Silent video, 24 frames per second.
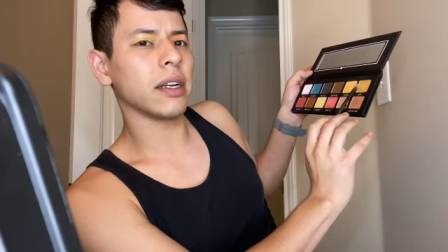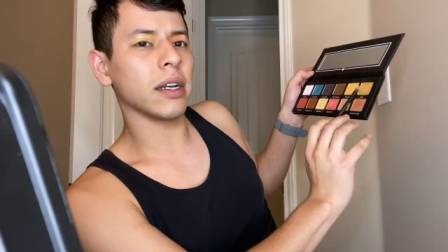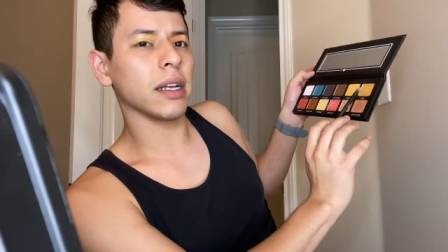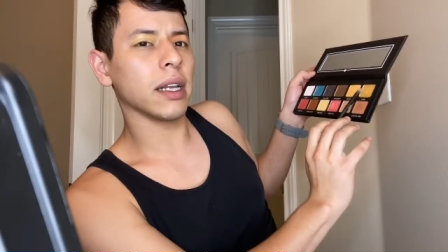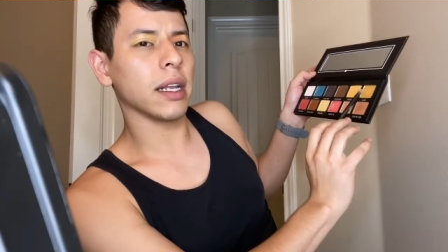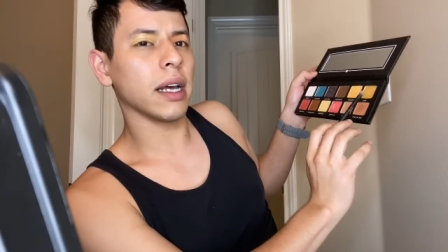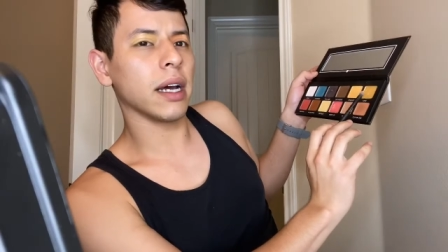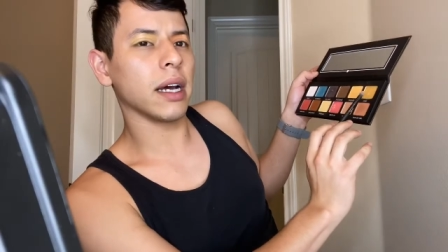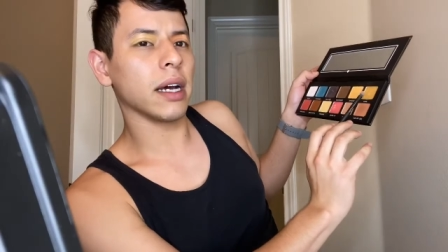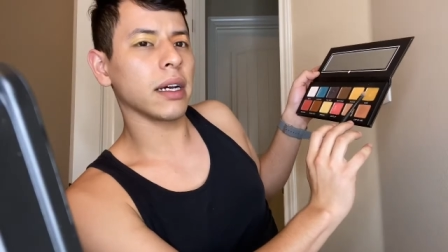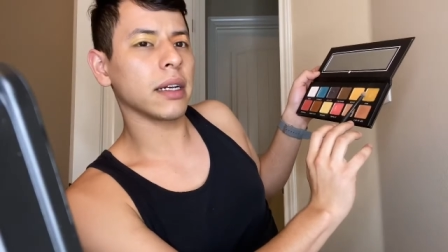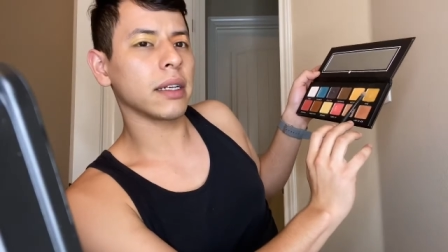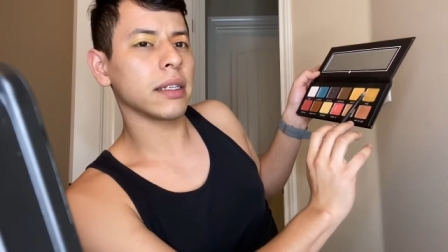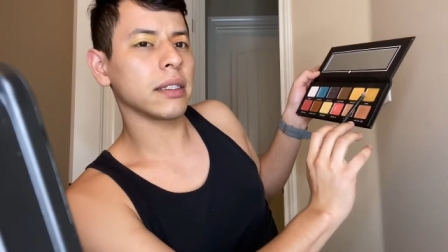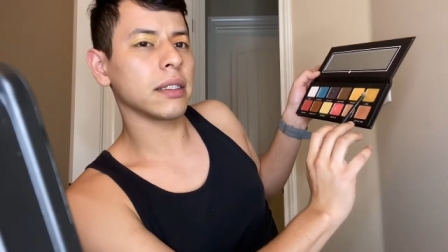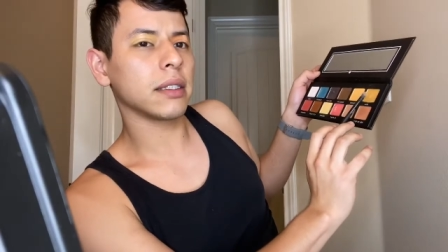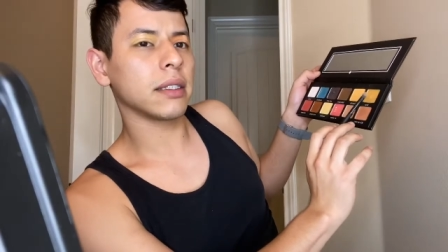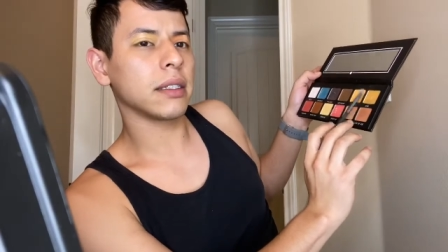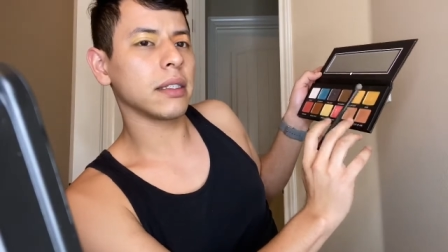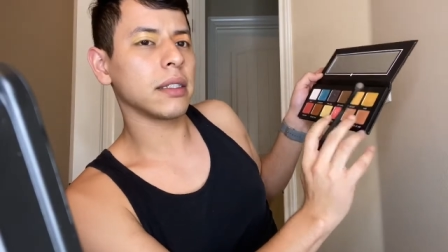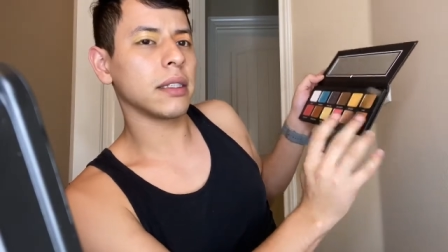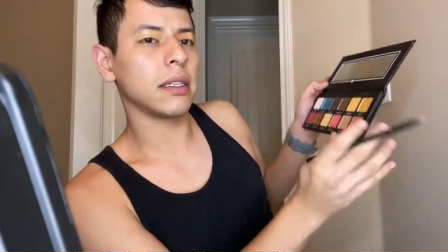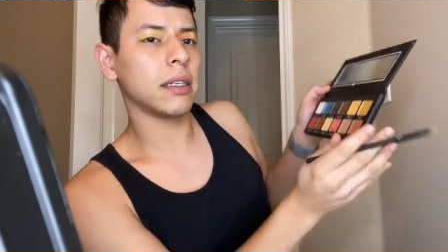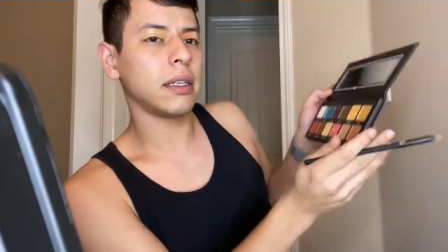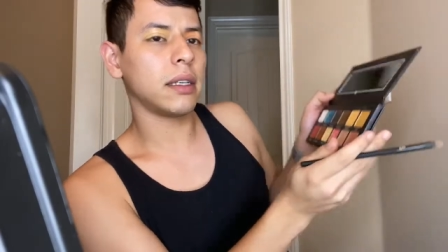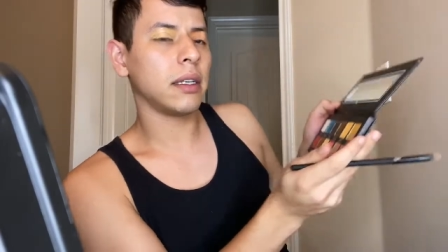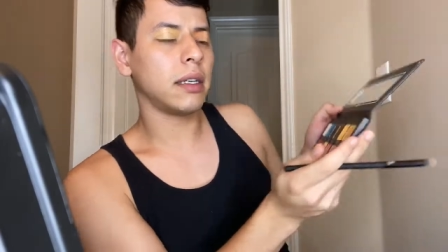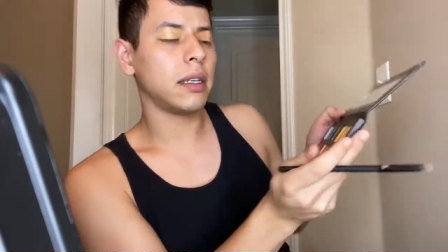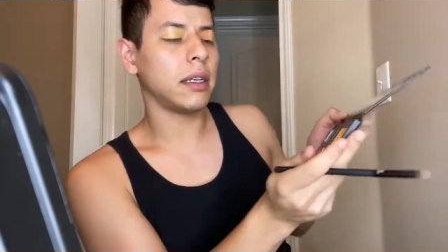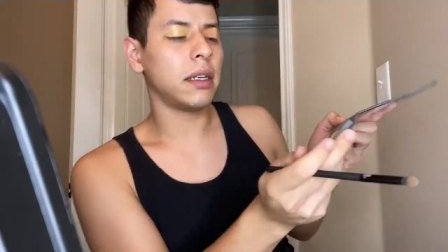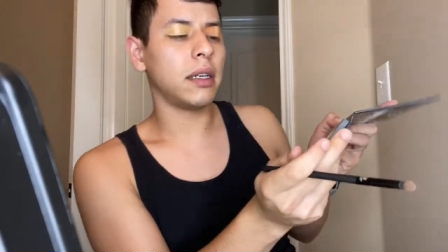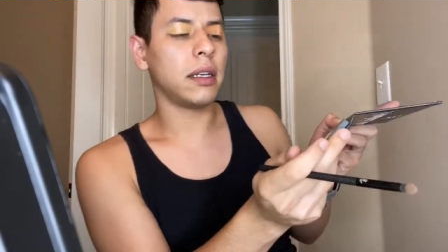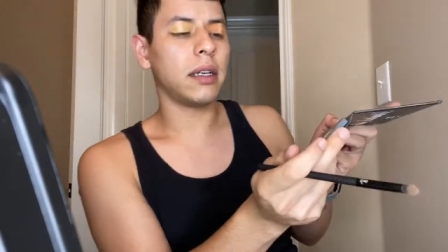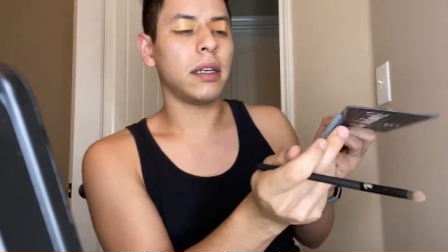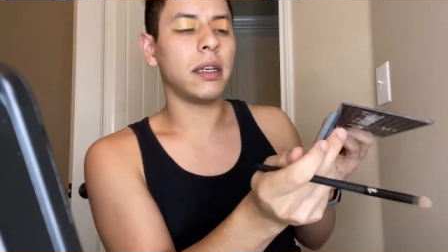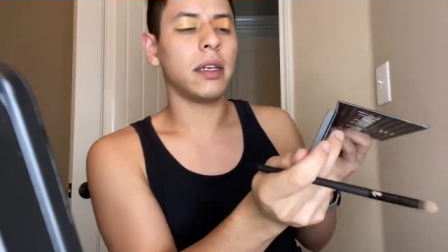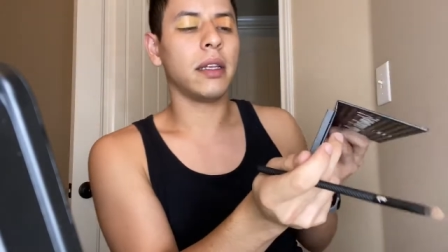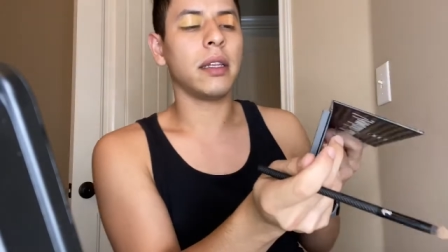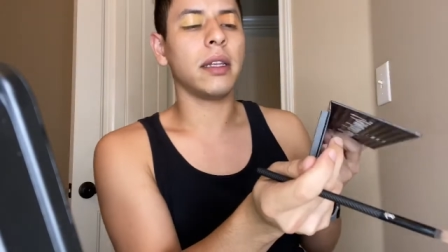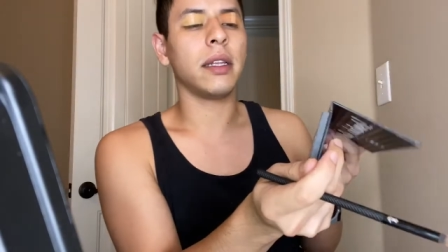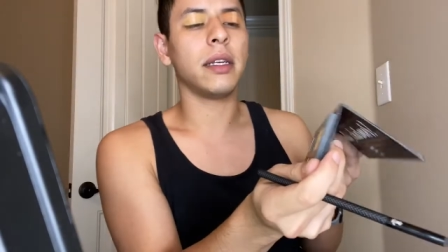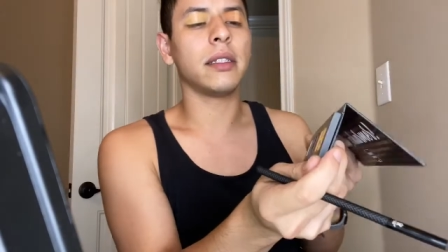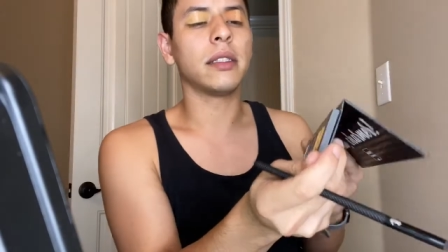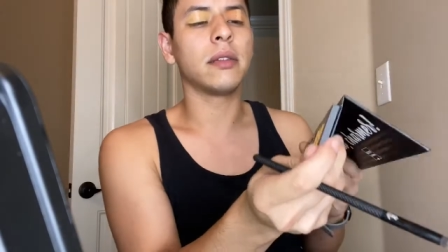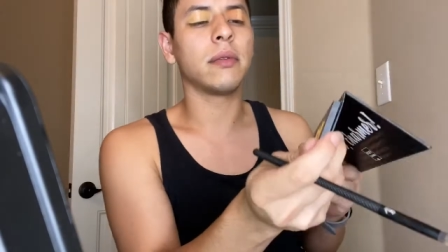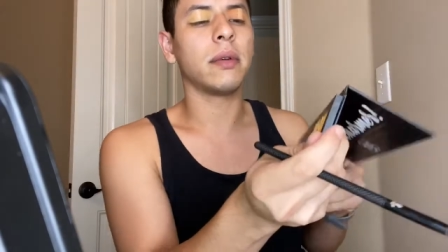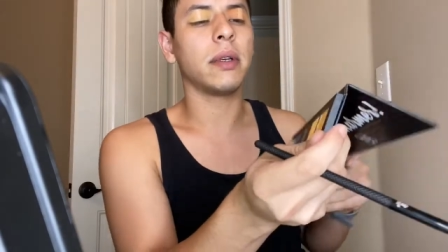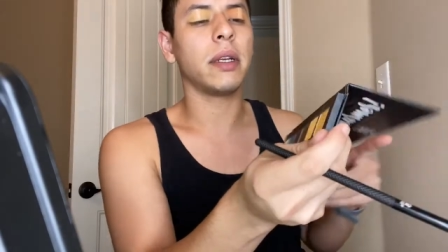Lux.
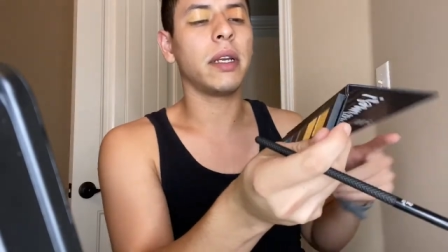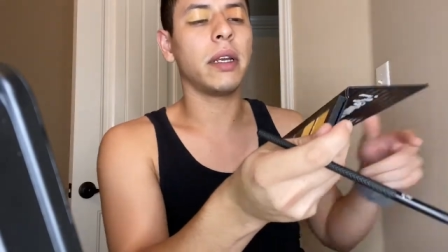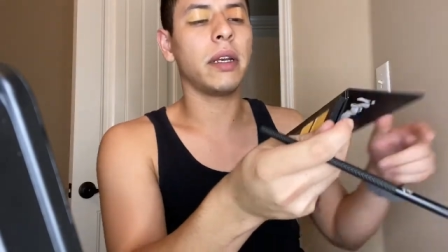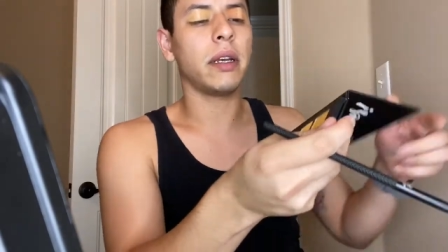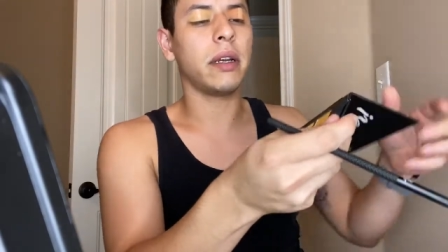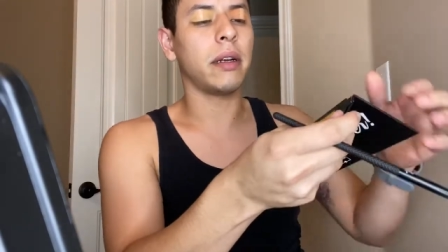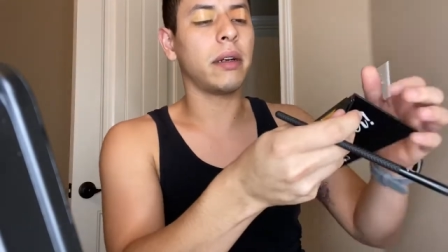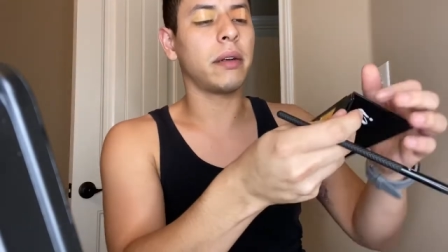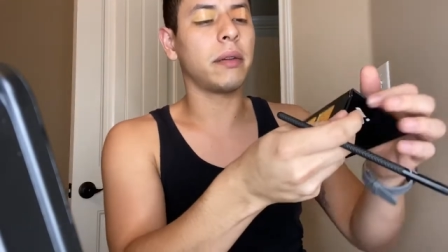This one here.